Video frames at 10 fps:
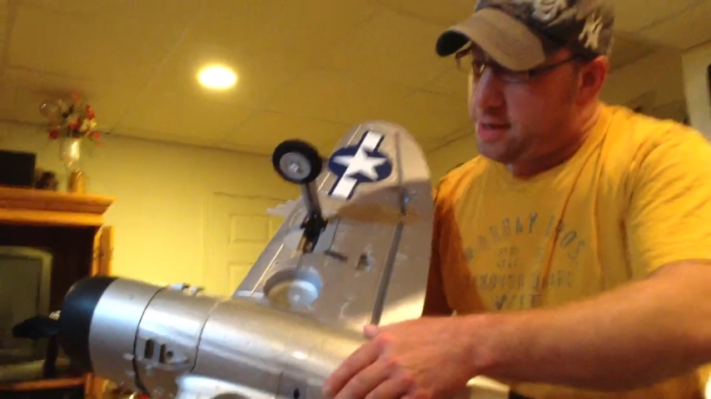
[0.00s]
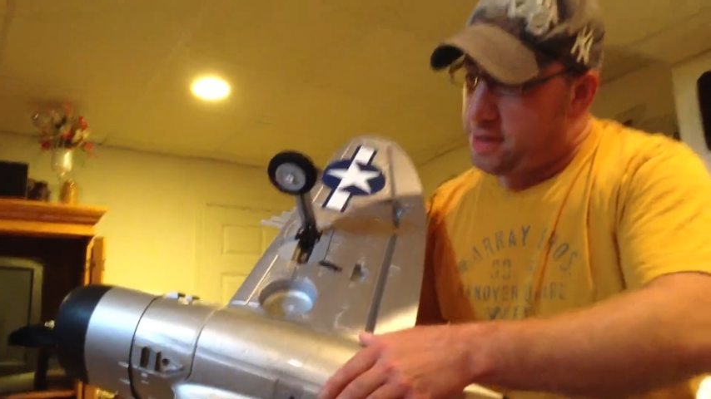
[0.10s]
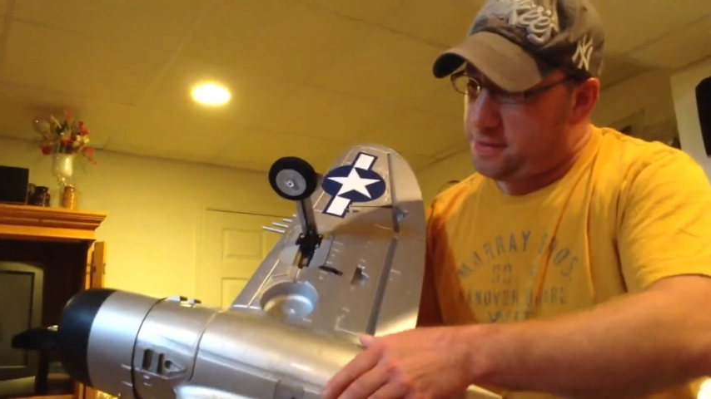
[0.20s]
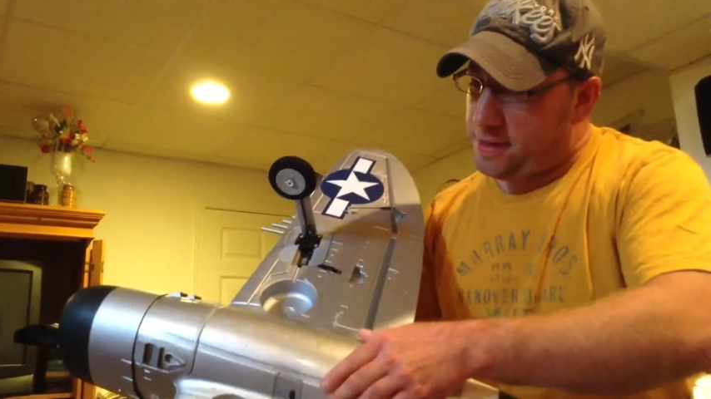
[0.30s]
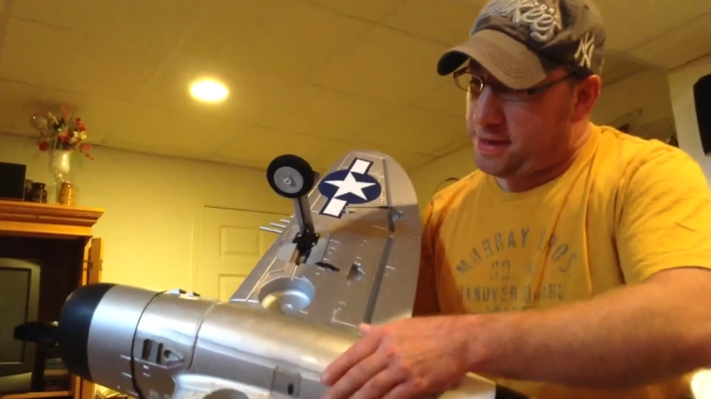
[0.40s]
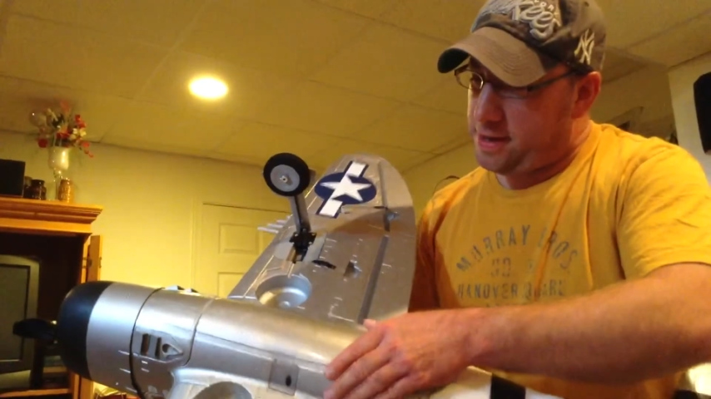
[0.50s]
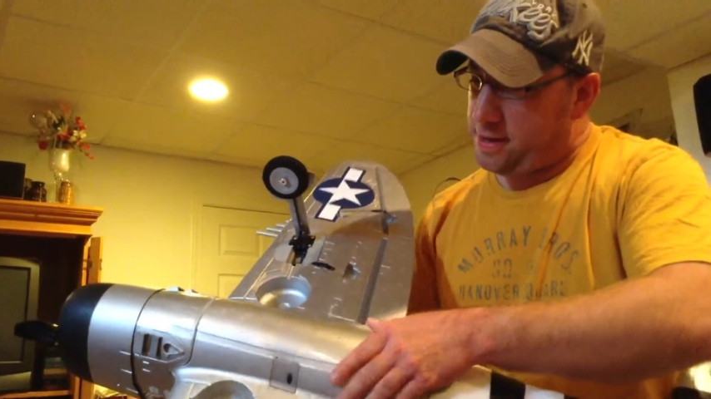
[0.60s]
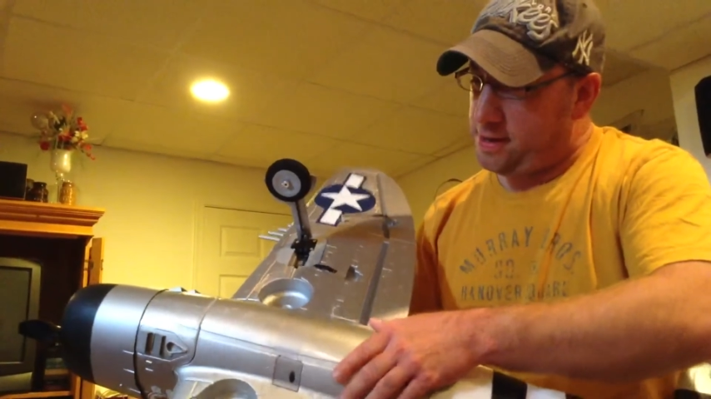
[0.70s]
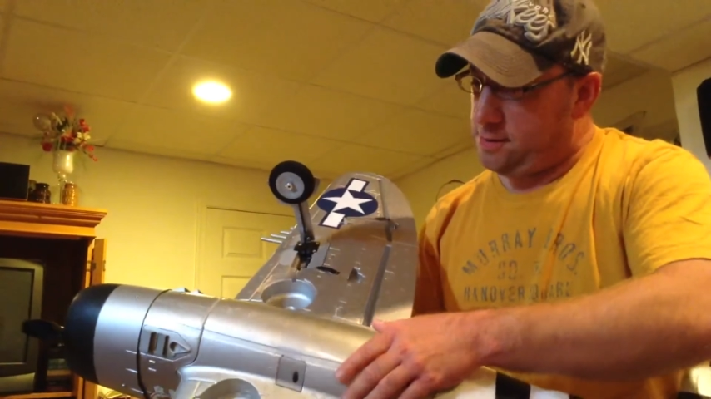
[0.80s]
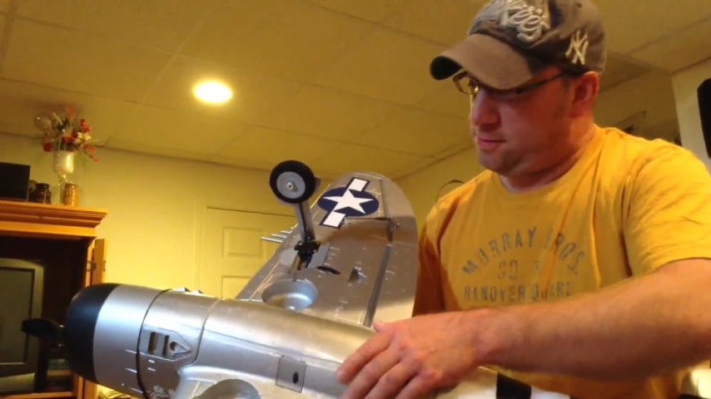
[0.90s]
And
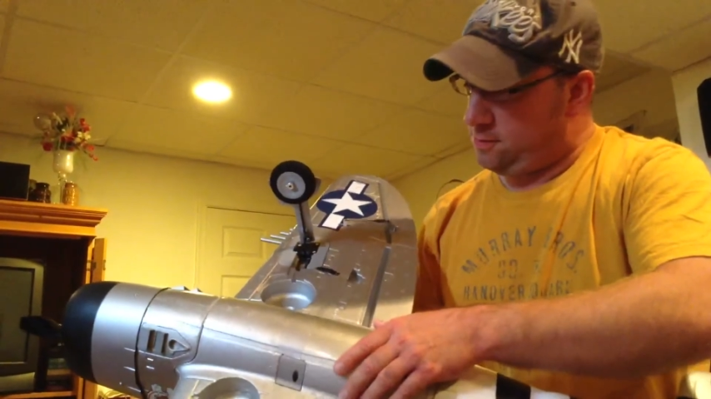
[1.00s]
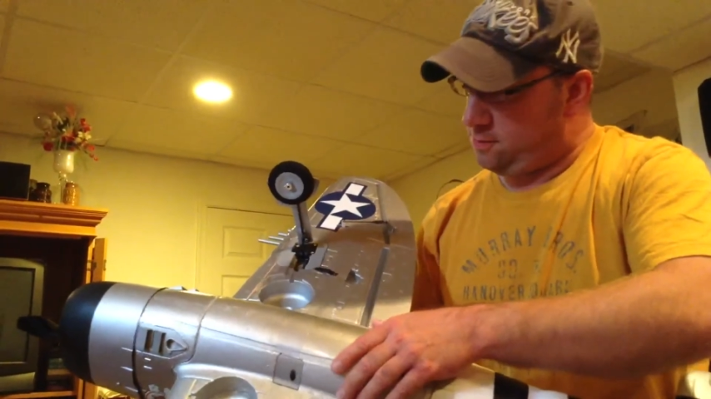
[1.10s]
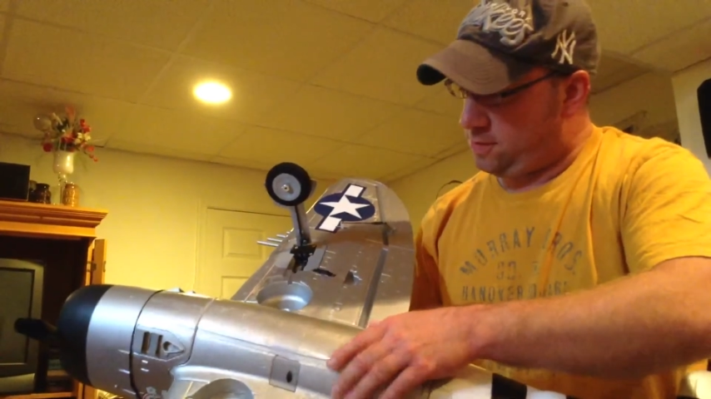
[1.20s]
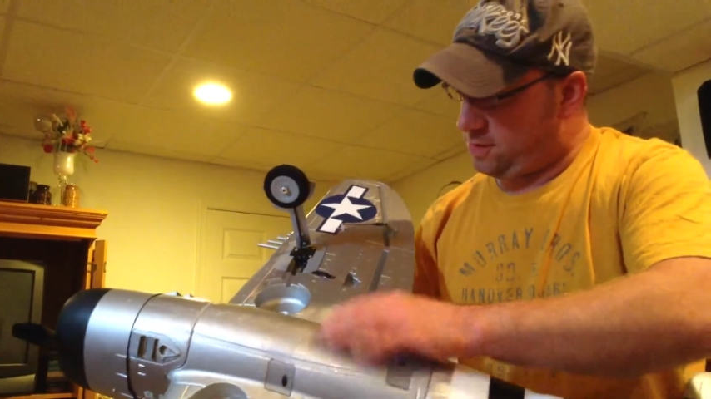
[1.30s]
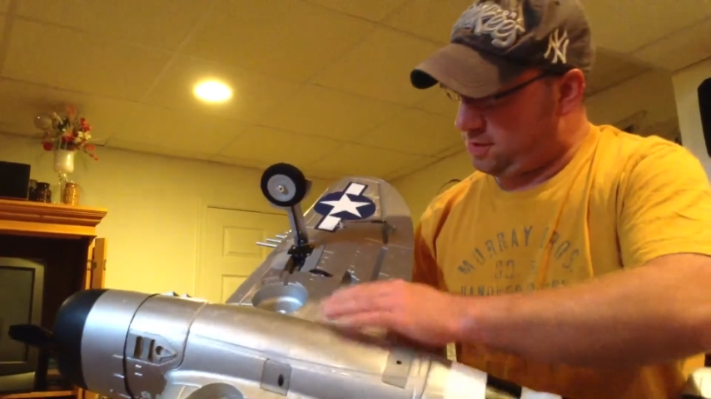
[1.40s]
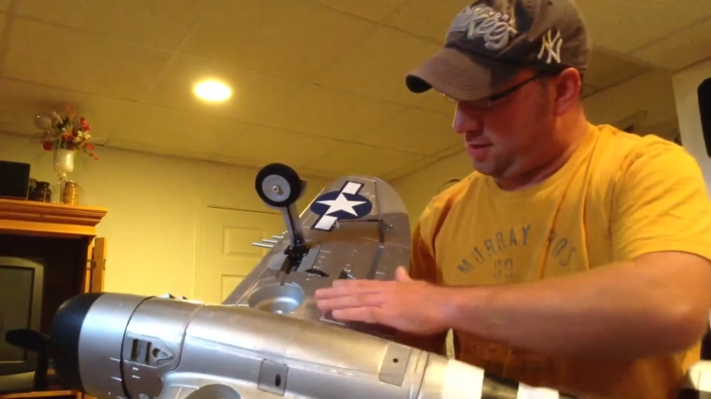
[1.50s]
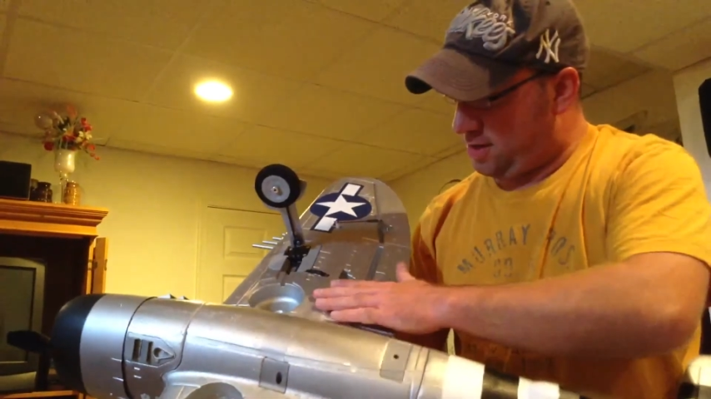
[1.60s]
then once